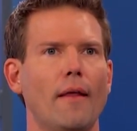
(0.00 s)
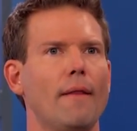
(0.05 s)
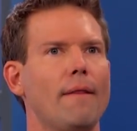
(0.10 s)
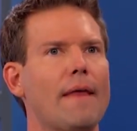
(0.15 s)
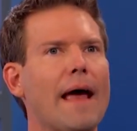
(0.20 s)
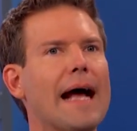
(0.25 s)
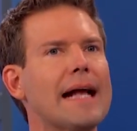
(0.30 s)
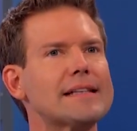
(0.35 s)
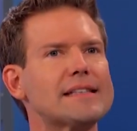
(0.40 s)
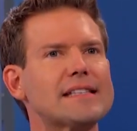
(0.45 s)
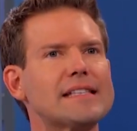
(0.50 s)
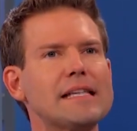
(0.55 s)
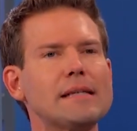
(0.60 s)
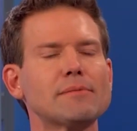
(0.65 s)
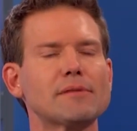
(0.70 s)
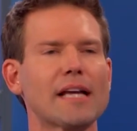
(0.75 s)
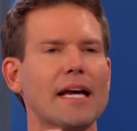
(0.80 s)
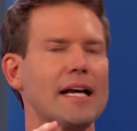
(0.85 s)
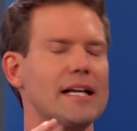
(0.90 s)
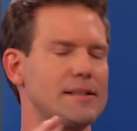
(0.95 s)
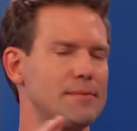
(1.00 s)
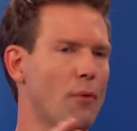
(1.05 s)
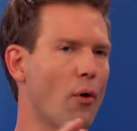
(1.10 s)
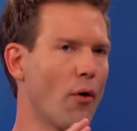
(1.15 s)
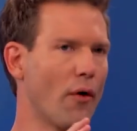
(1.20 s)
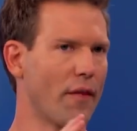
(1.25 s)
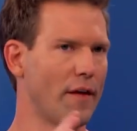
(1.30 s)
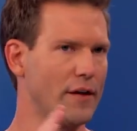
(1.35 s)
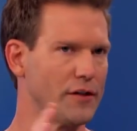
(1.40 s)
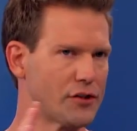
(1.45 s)
that seems like it's
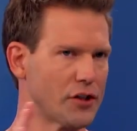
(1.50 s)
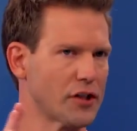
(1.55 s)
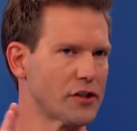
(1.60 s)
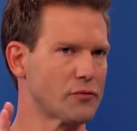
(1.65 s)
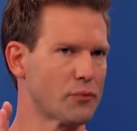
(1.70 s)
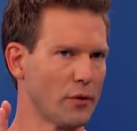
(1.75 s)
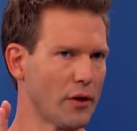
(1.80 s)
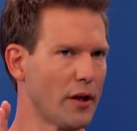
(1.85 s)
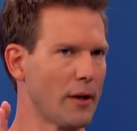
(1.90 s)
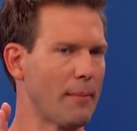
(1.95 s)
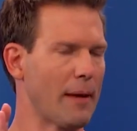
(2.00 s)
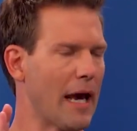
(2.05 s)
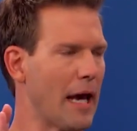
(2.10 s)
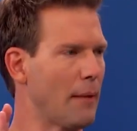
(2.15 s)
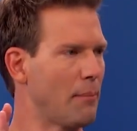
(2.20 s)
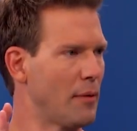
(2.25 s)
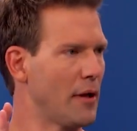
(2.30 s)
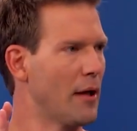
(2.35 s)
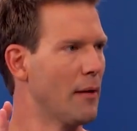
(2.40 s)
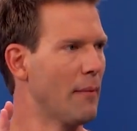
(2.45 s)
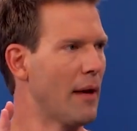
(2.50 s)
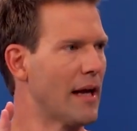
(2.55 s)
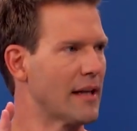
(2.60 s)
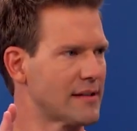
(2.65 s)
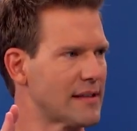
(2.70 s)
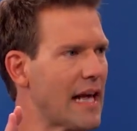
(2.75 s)
more than just really bad PMS.